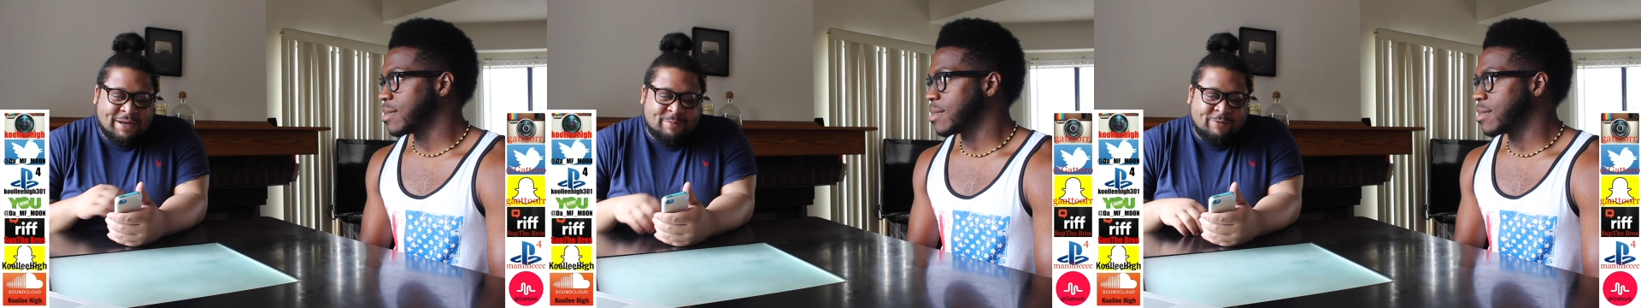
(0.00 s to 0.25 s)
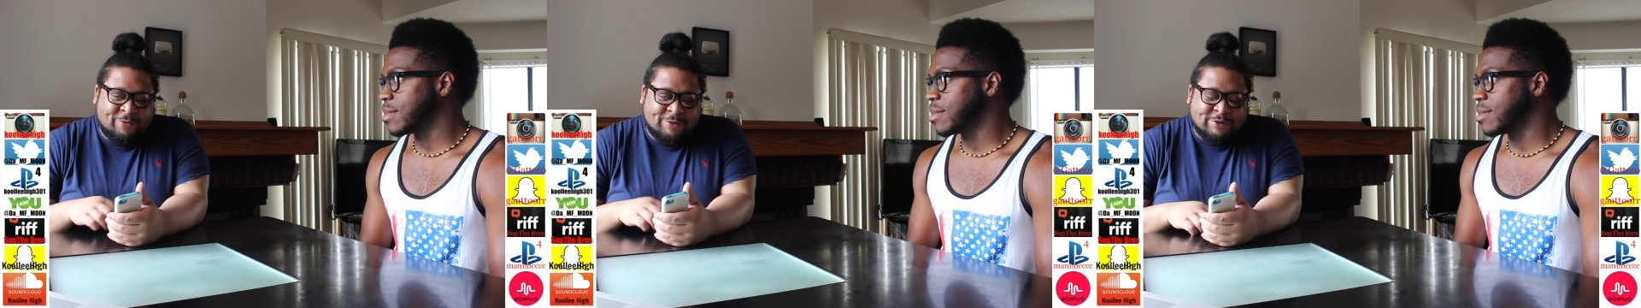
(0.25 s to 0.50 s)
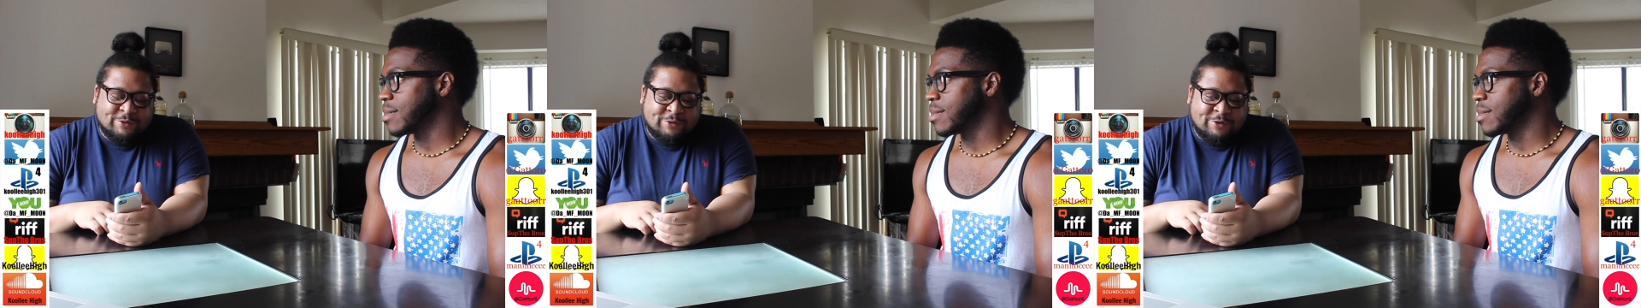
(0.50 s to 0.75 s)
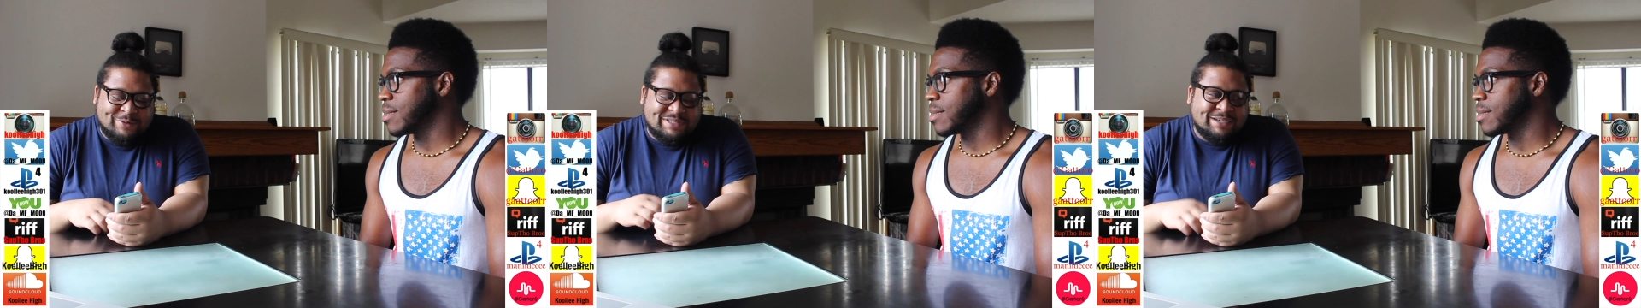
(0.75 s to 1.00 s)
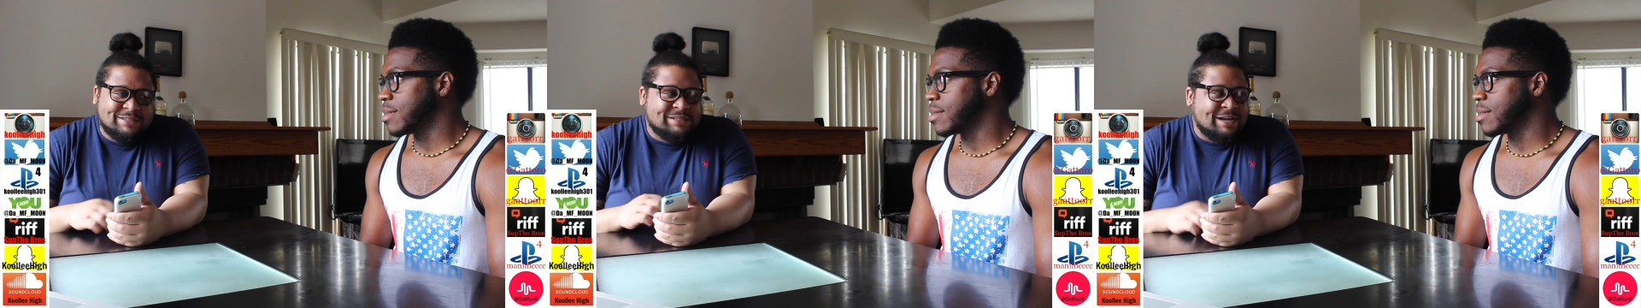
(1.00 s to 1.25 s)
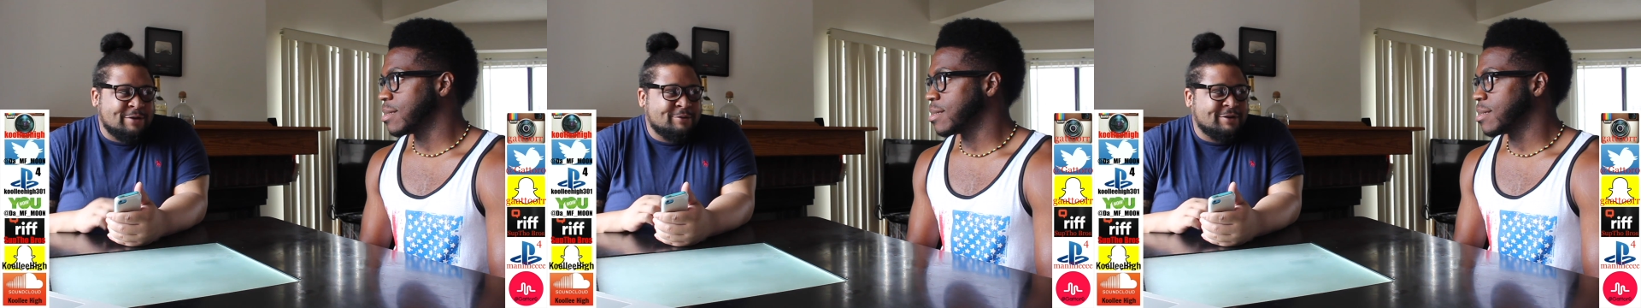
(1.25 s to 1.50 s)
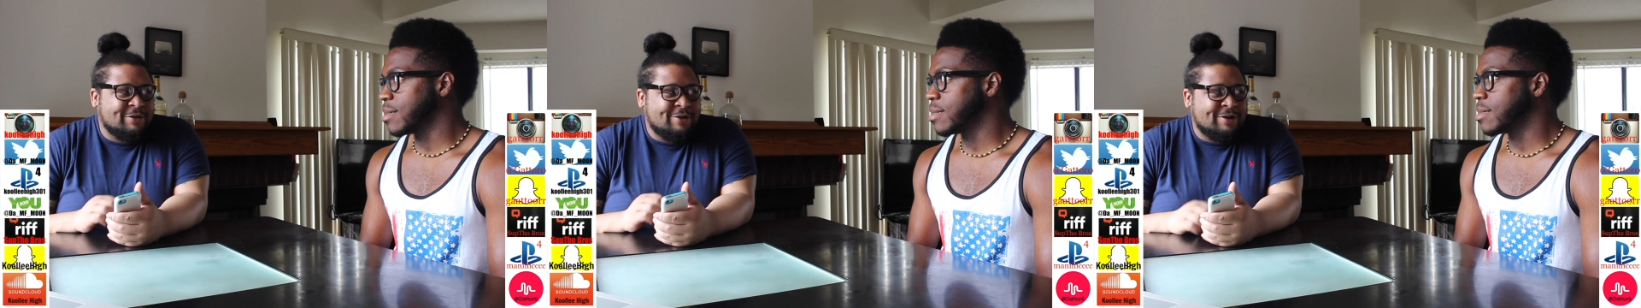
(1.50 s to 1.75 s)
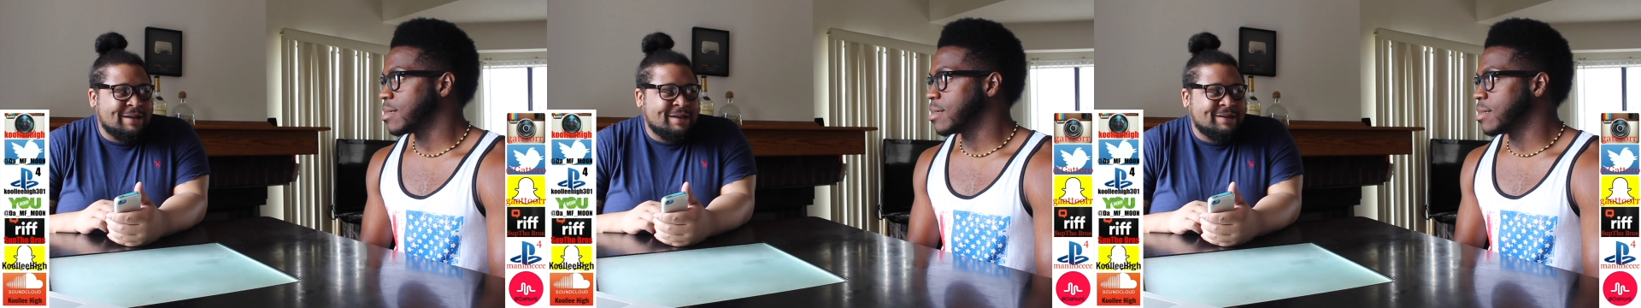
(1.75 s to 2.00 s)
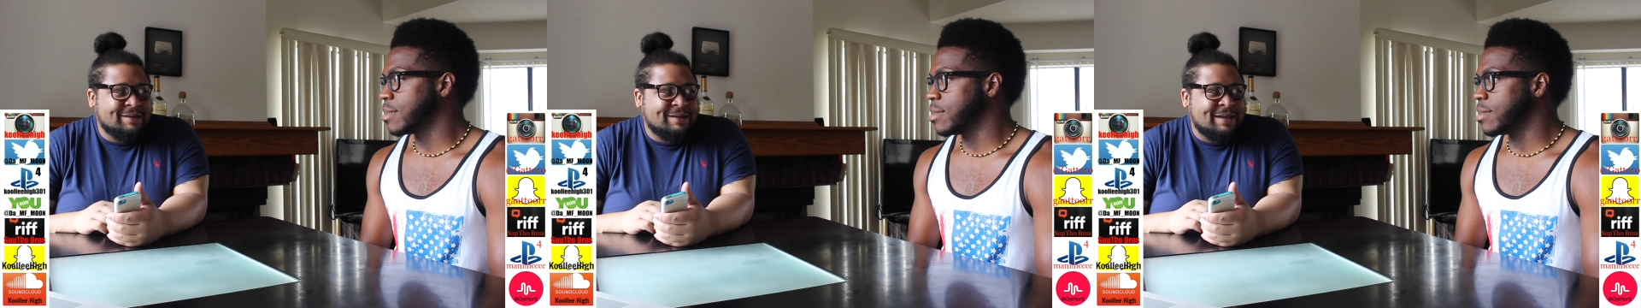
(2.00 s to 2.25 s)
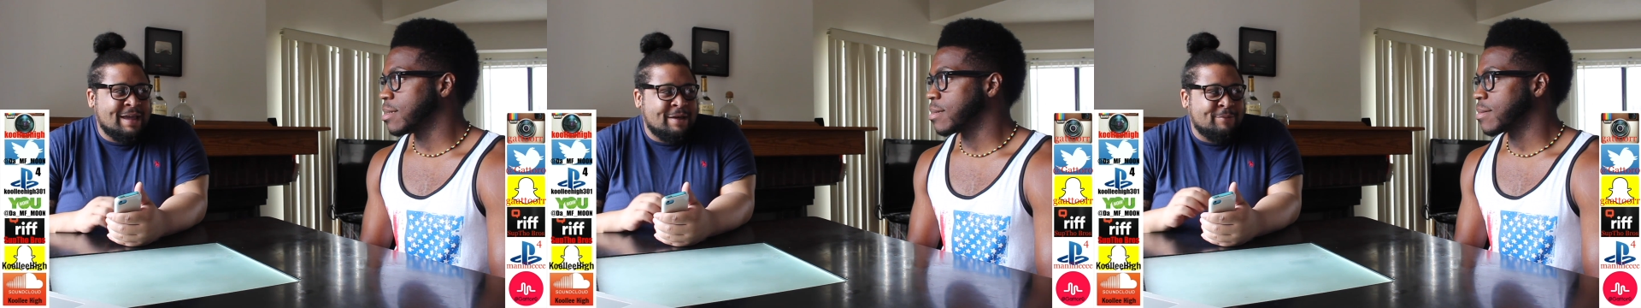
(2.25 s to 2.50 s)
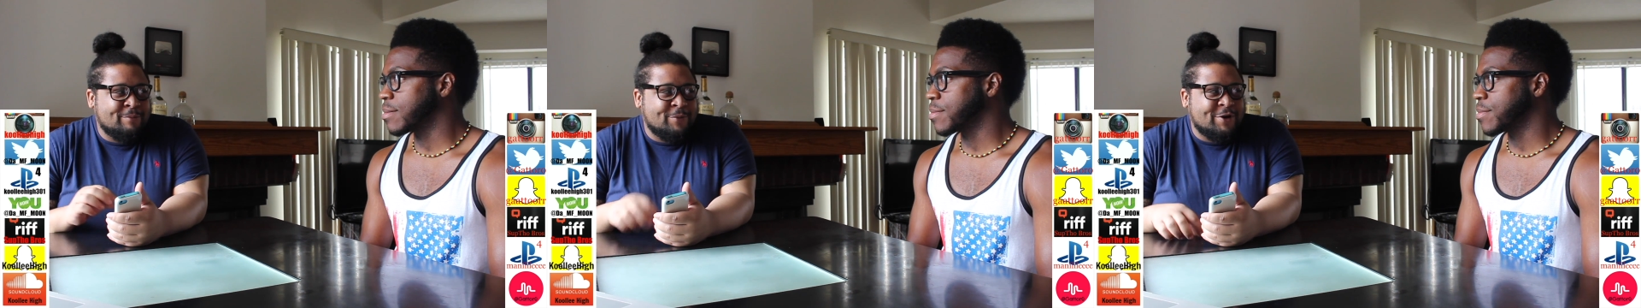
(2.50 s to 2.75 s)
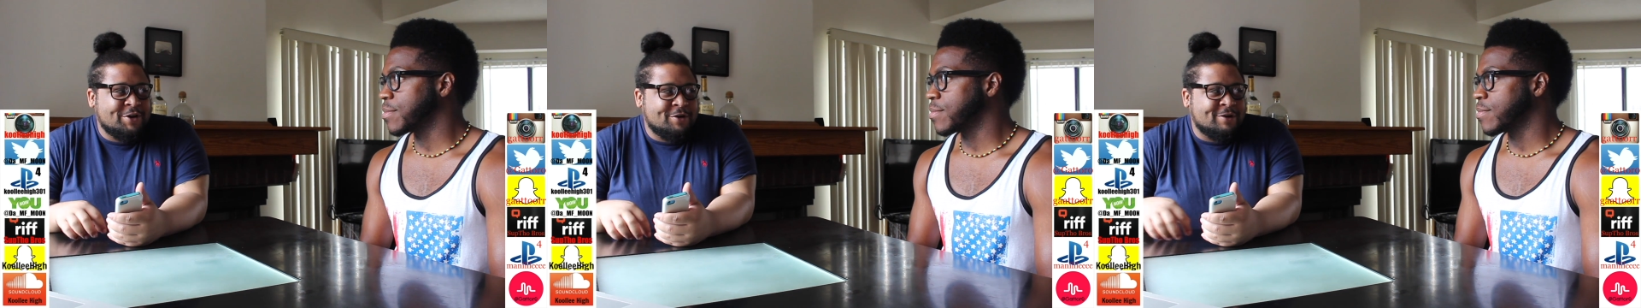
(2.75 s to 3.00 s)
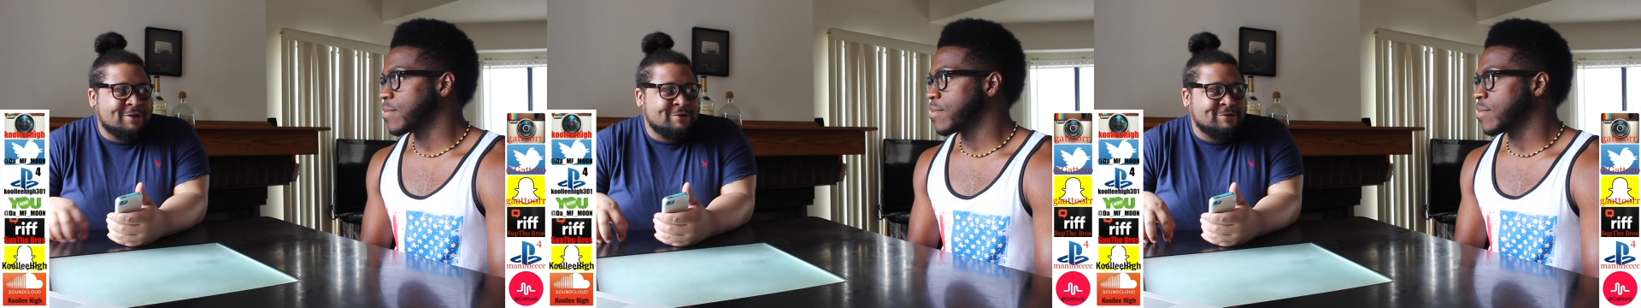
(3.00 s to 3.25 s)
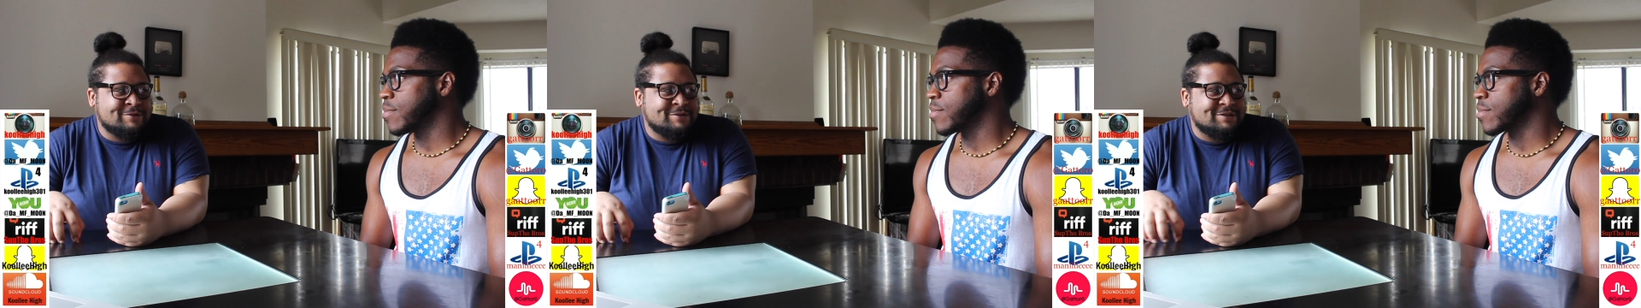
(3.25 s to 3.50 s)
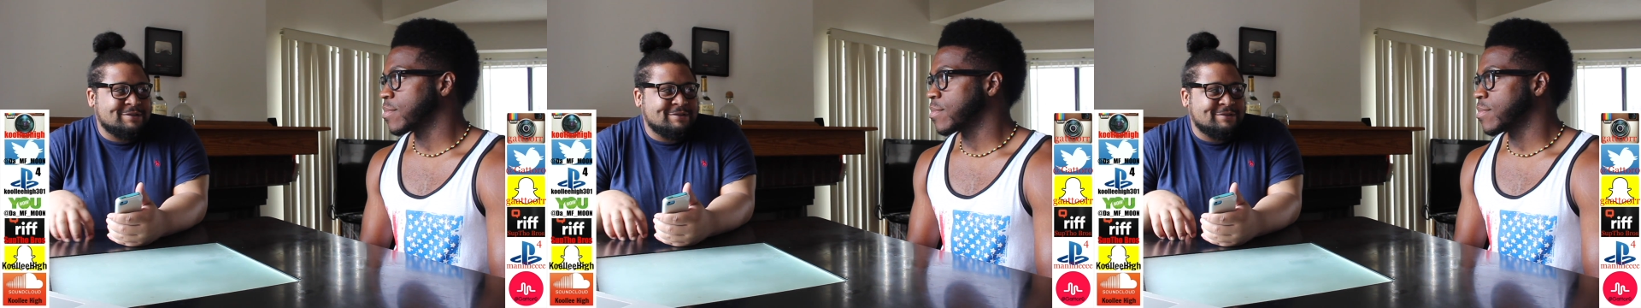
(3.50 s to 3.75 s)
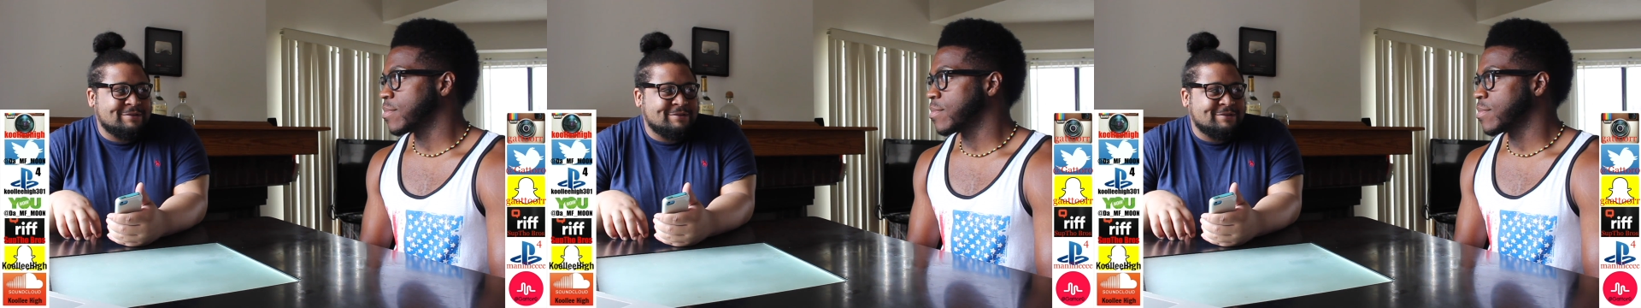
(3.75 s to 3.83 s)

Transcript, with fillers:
Speaker 1: day before school you would take a shower all that yeah. and wear your clothes.